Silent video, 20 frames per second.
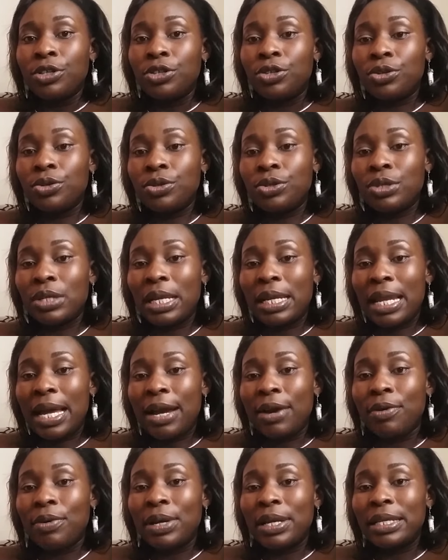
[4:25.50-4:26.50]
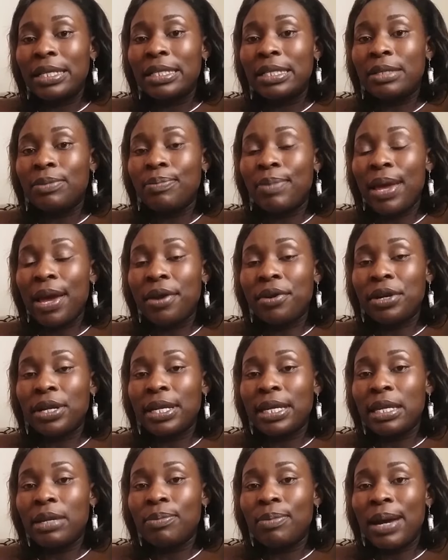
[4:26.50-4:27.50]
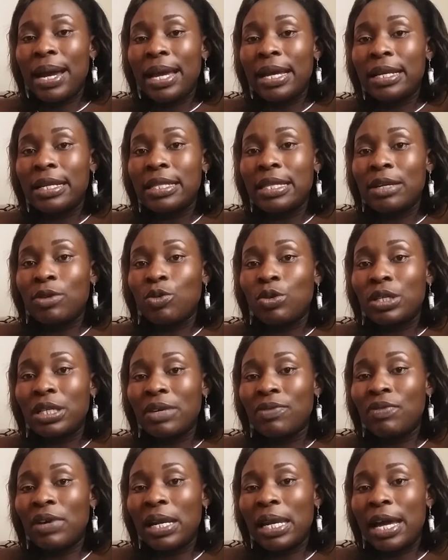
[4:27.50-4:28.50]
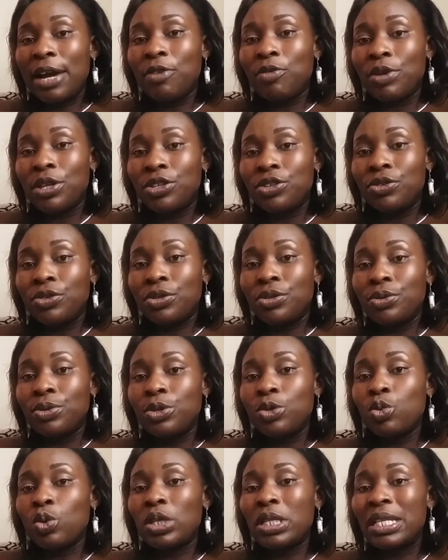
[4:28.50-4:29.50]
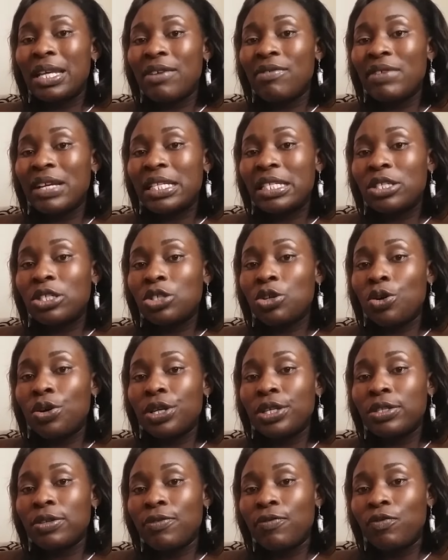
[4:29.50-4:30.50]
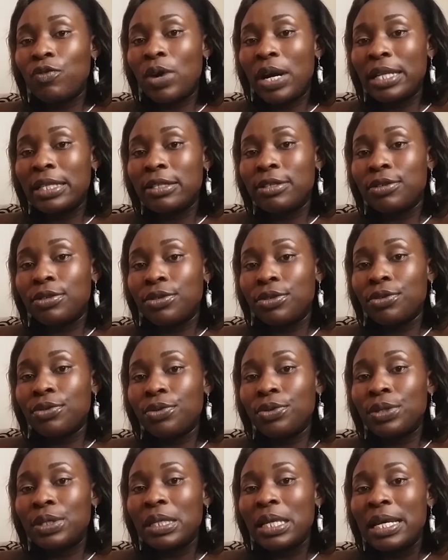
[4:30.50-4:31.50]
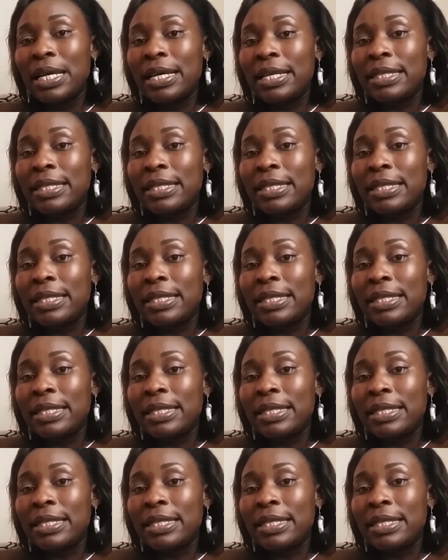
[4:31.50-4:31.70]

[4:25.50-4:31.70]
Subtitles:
Choose your language bearing in mind that whatever language you use, whatever choice of words you use,